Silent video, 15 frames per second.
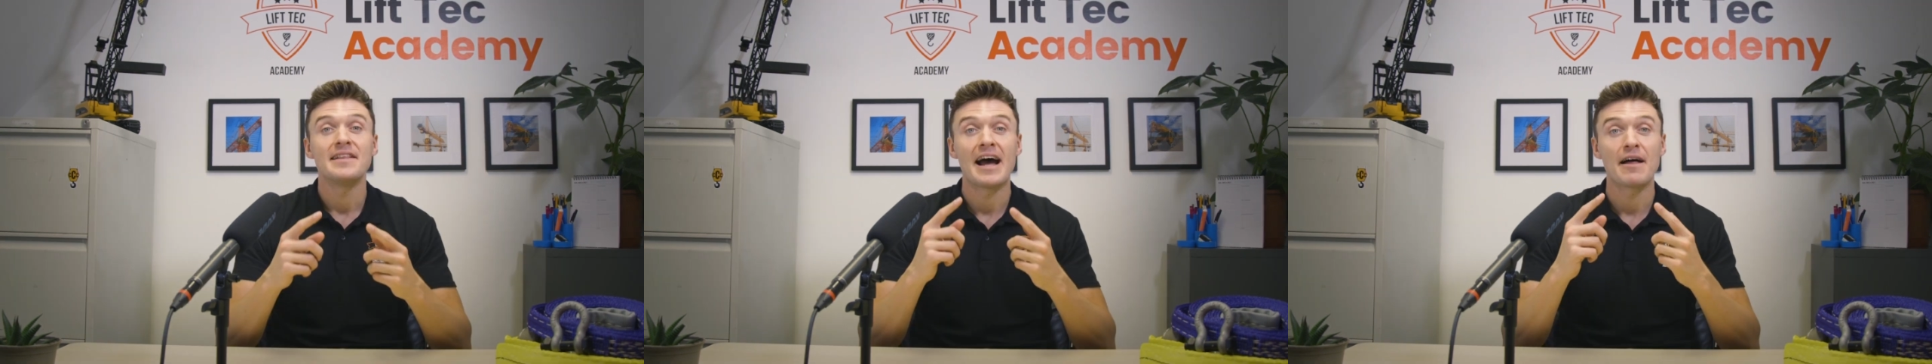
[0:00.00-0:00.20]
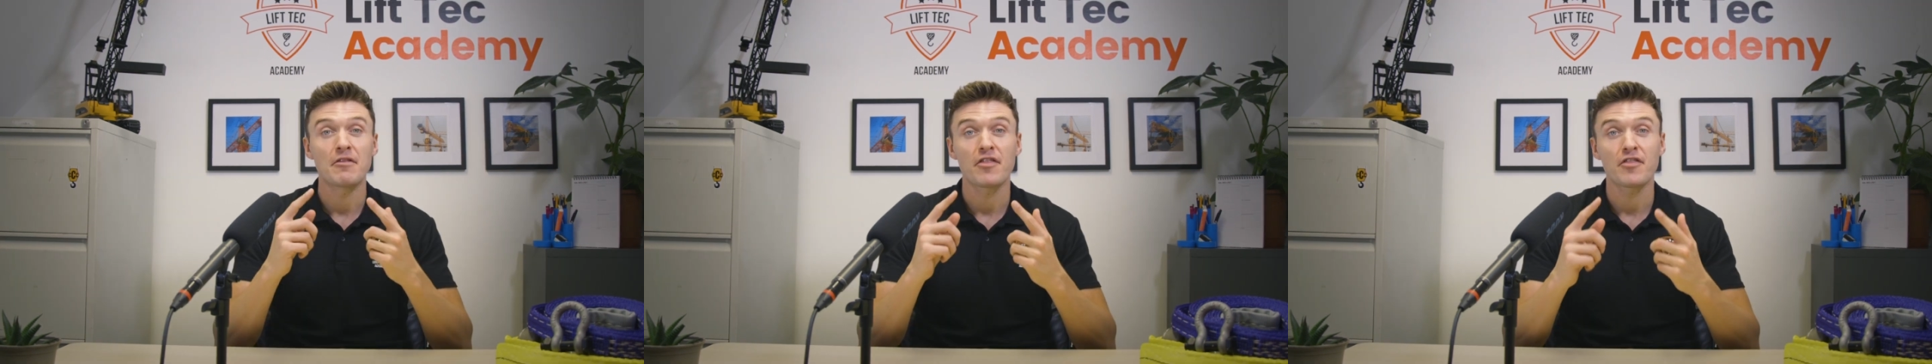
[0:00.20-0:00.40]

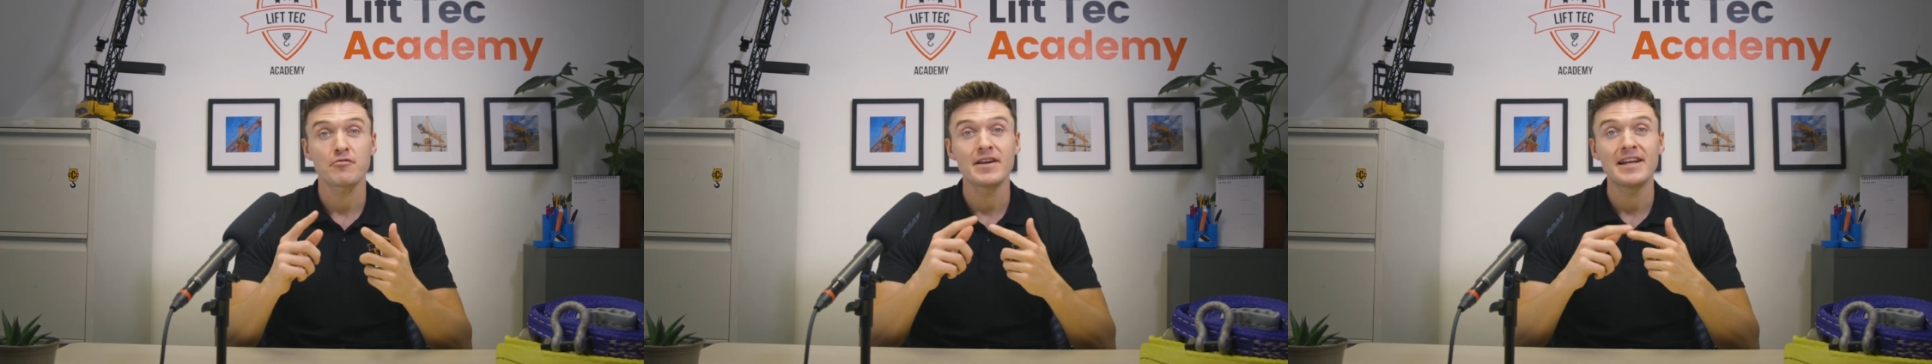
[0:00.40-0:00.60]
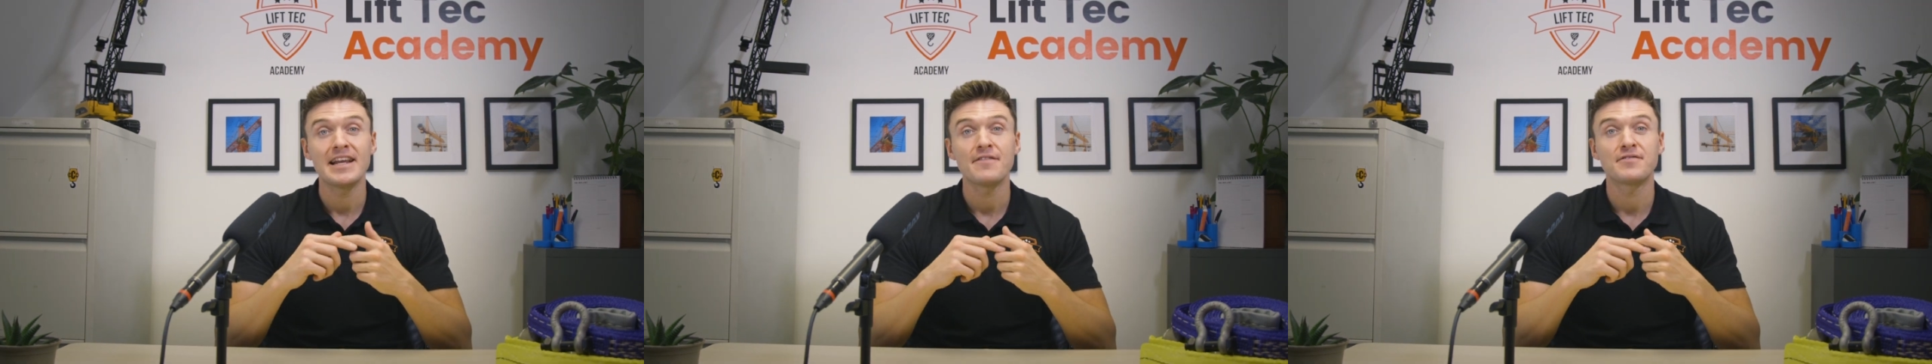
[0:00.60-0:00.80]
Now, the
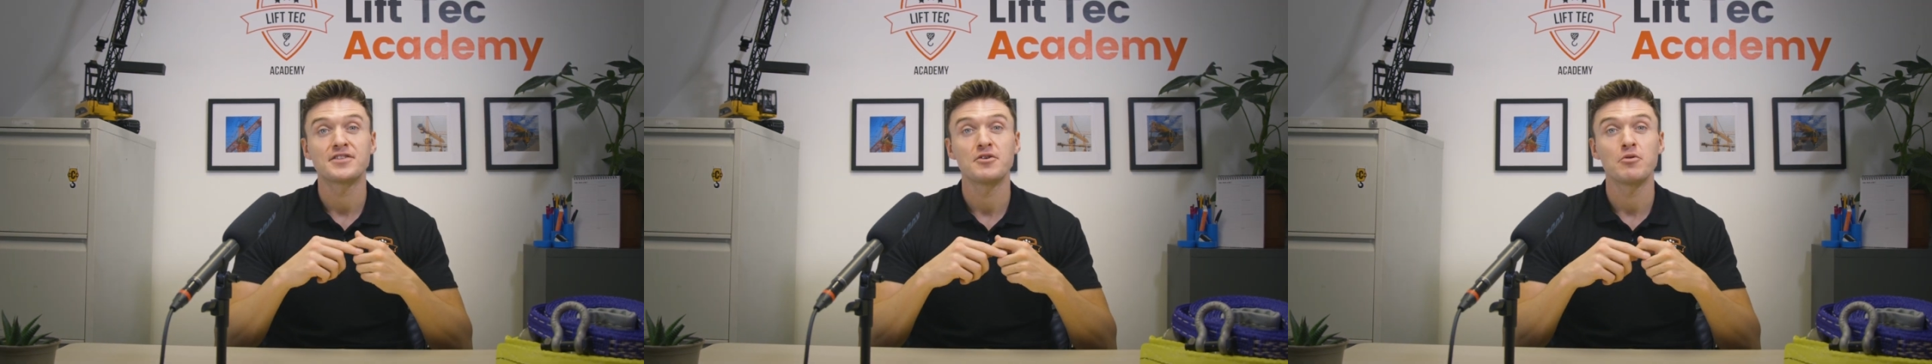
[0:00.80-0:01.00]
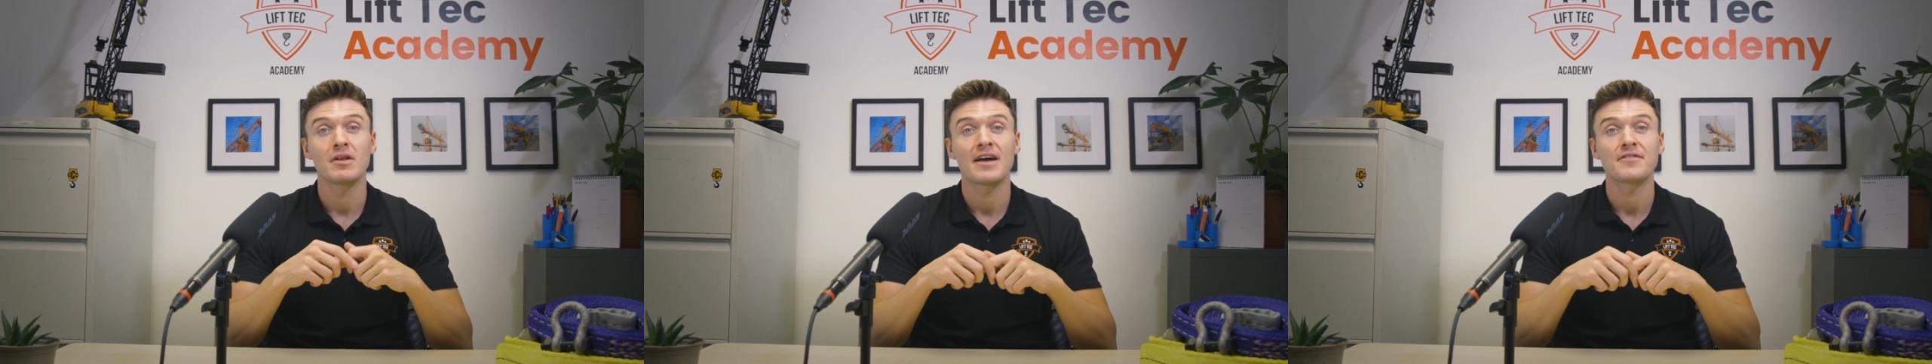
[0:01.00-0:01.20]
3 lifts
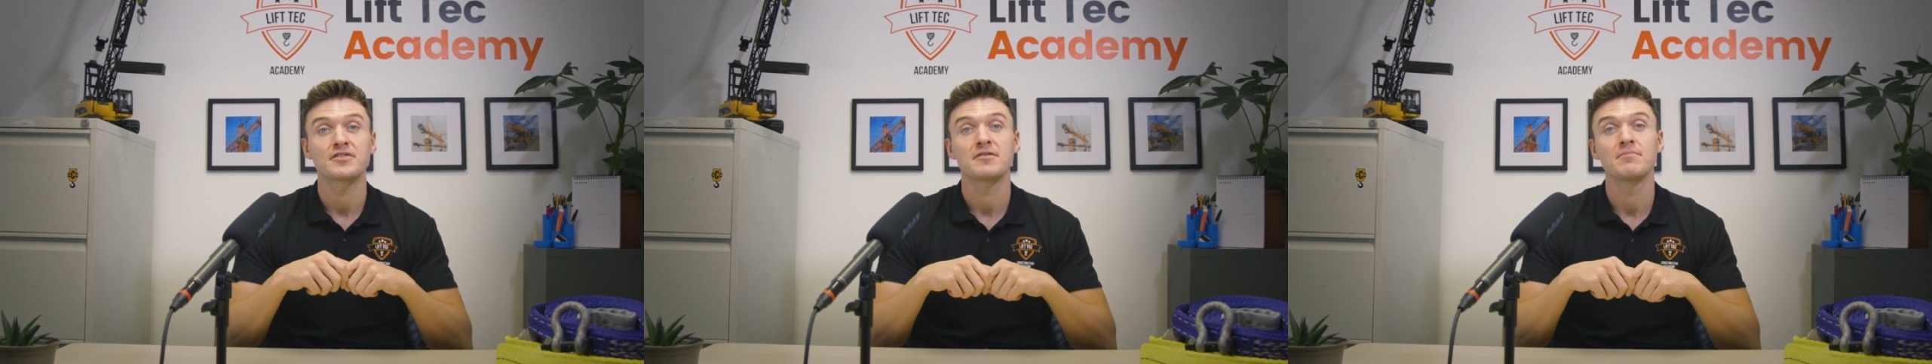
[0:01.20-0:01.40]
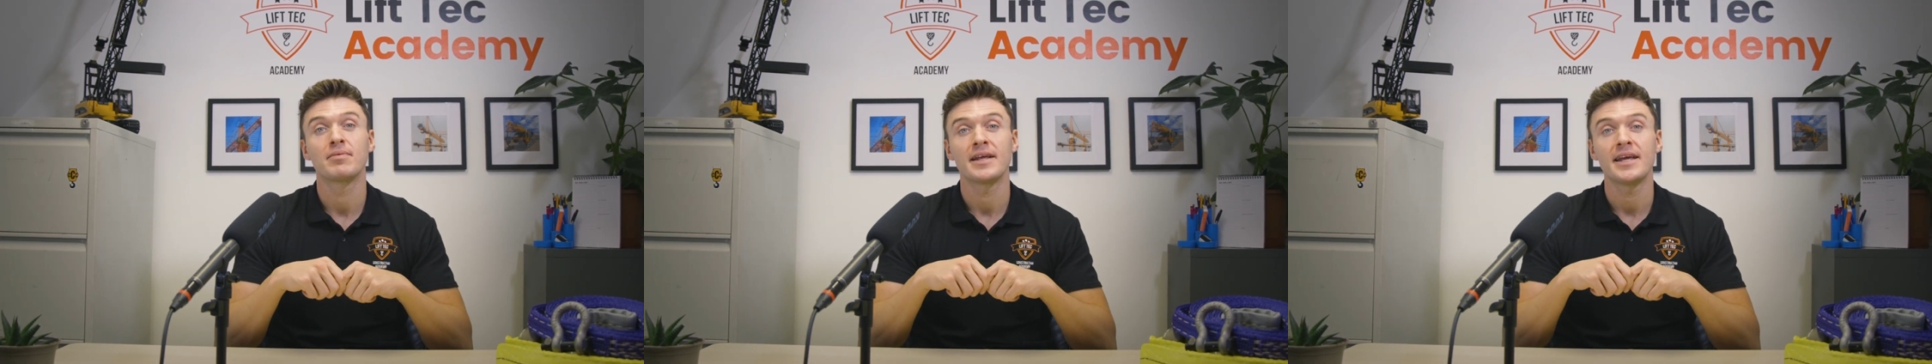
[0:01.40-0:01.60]
you will have to
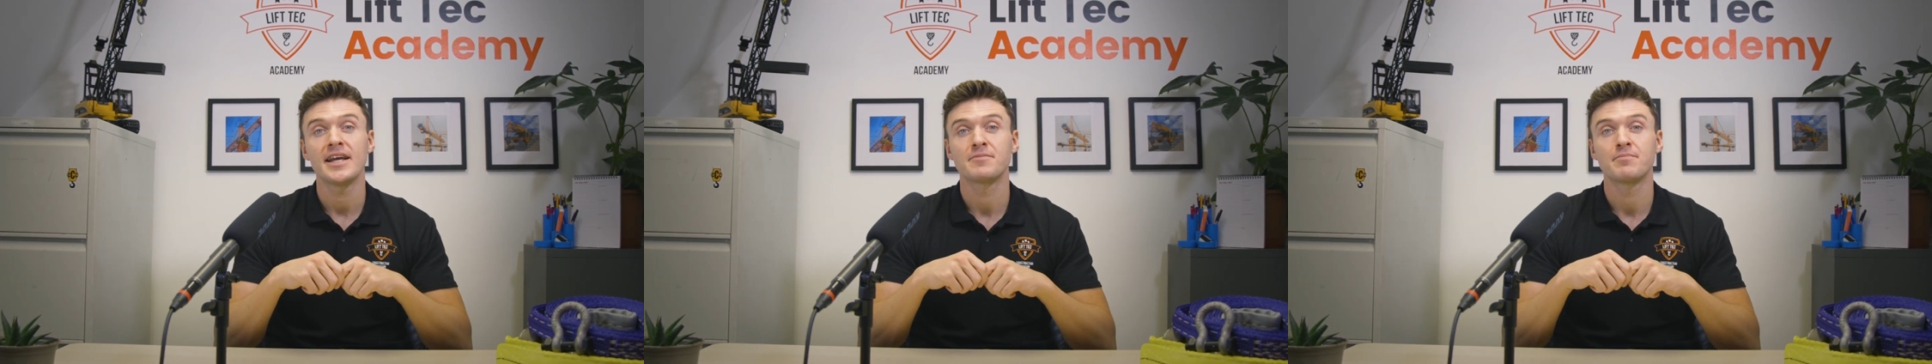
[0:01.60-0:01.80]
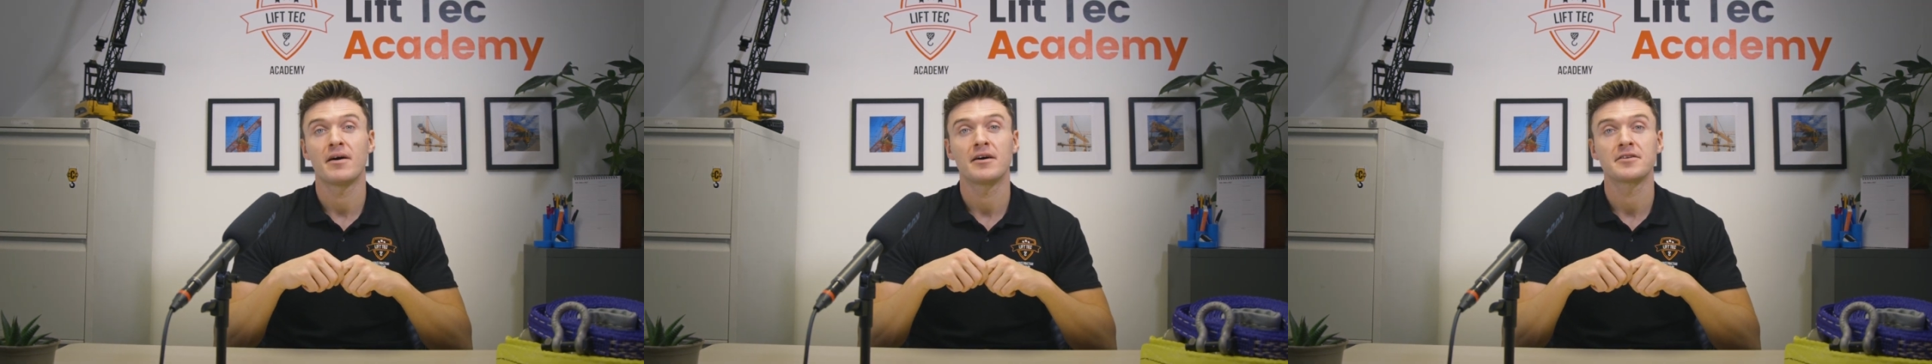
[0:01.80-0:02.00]
complete
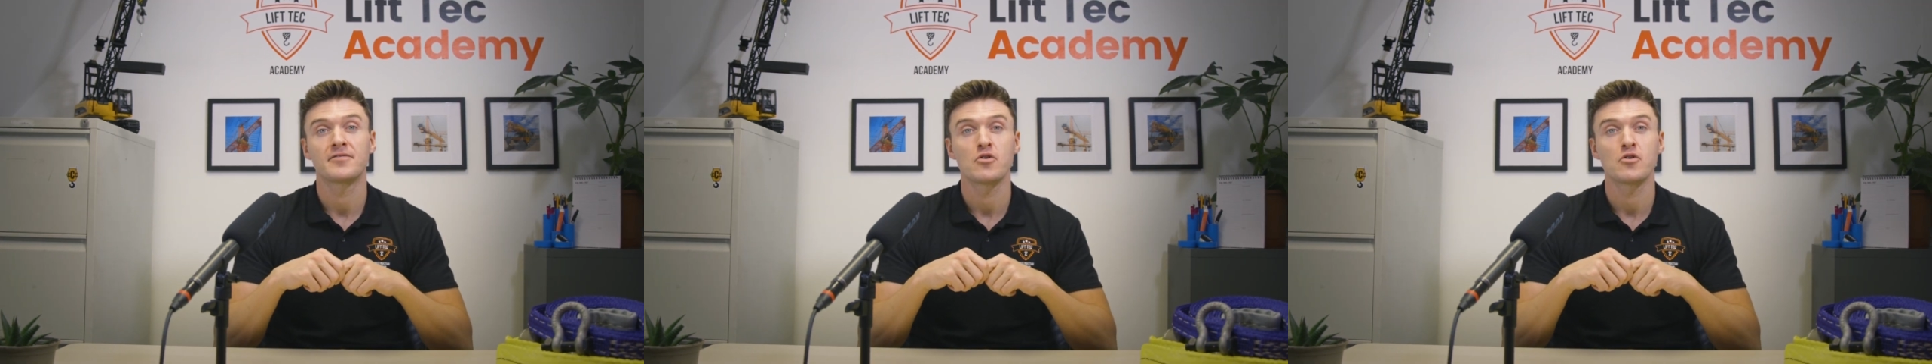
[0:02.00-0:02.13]
as part